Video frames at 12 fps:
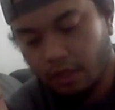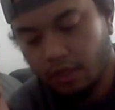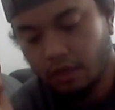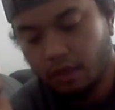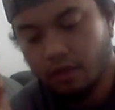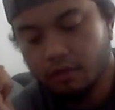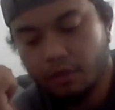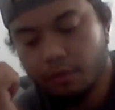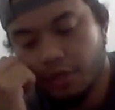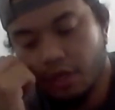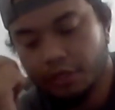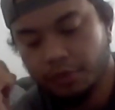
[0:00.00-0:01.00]
And God told
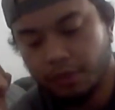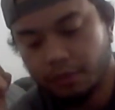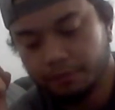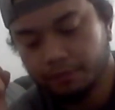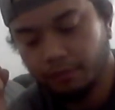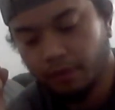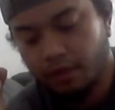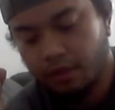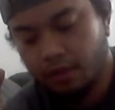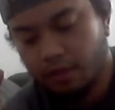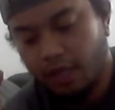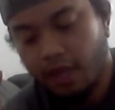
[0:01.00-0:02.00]
Joshua
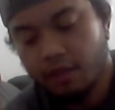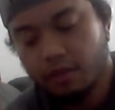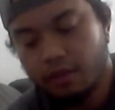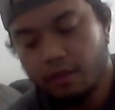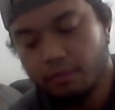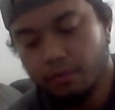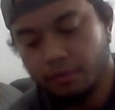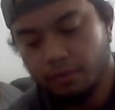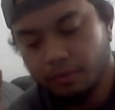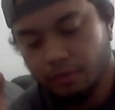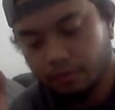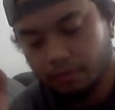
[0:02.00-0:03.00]
and the
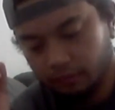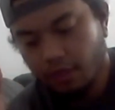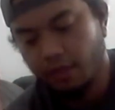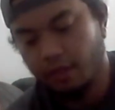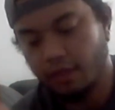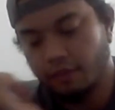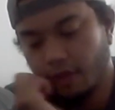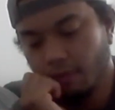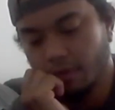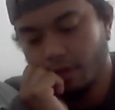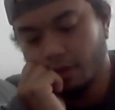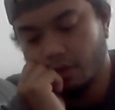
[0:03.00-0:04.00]
Hebrews that they
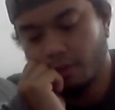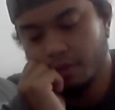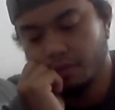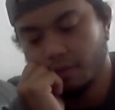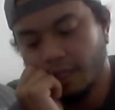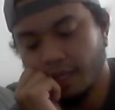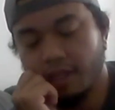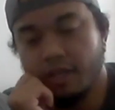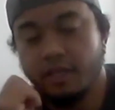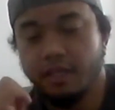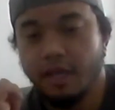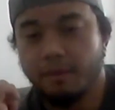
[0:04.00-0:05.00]
were going to go into the land that
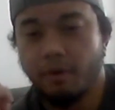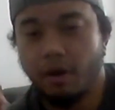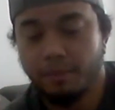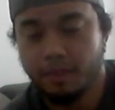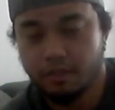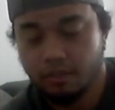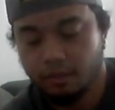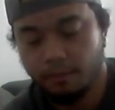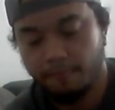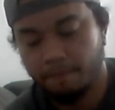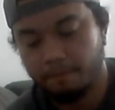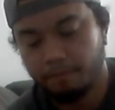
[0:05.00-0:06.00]
he had promised.
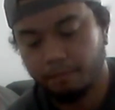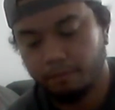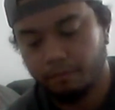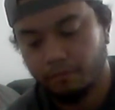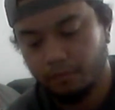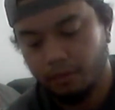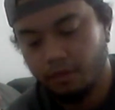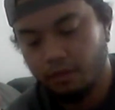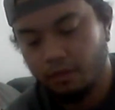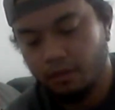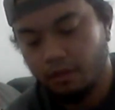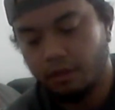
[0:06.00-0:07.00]

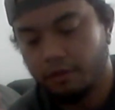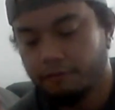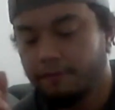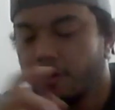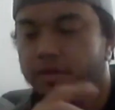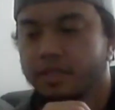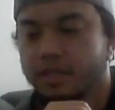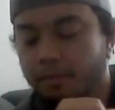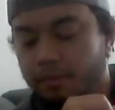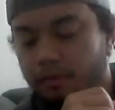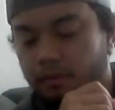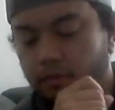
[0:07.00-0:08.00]
And their first
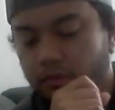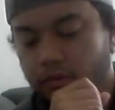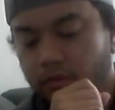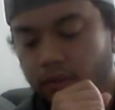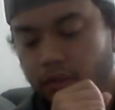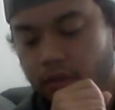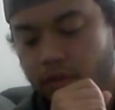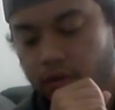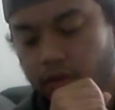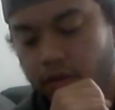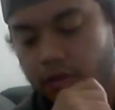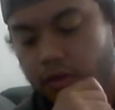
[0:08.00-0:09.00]
step
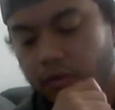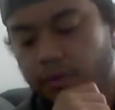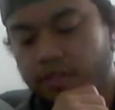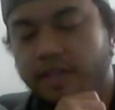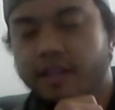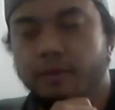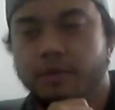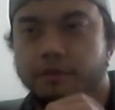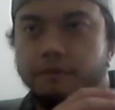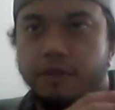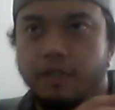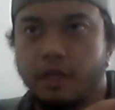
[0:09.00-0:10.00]
was that they would
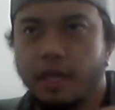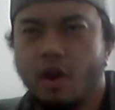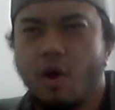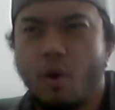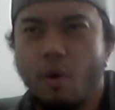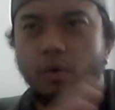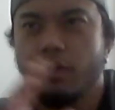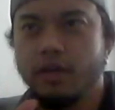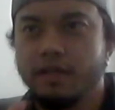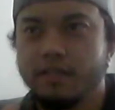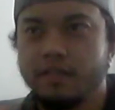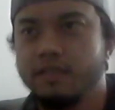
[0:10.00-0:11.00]
defeat a whole
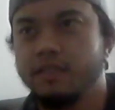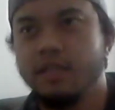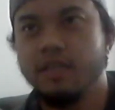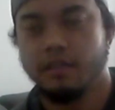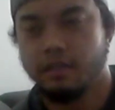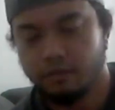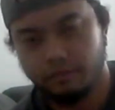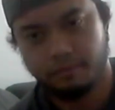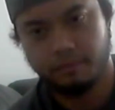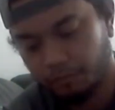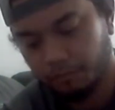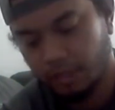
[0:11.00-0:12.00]
city.
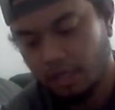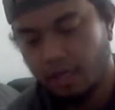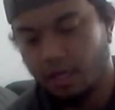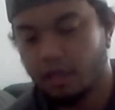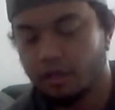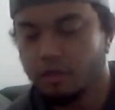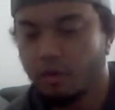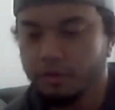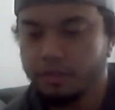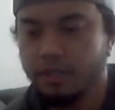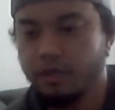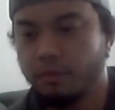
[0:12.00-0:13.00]
And this whole
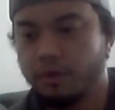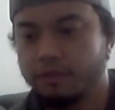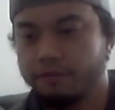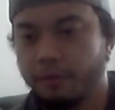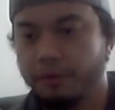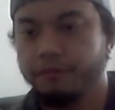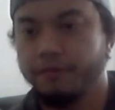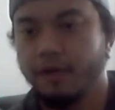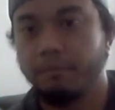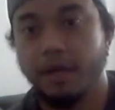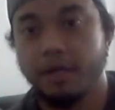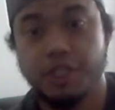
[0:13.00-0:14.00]
city was
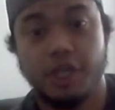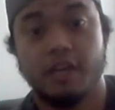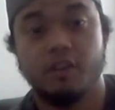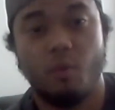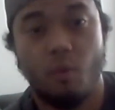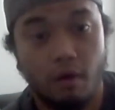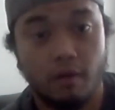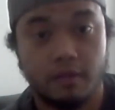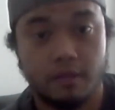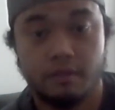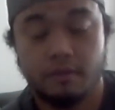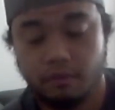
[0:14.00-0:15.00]
fortified by giant
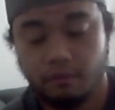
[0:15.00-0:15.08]
walls.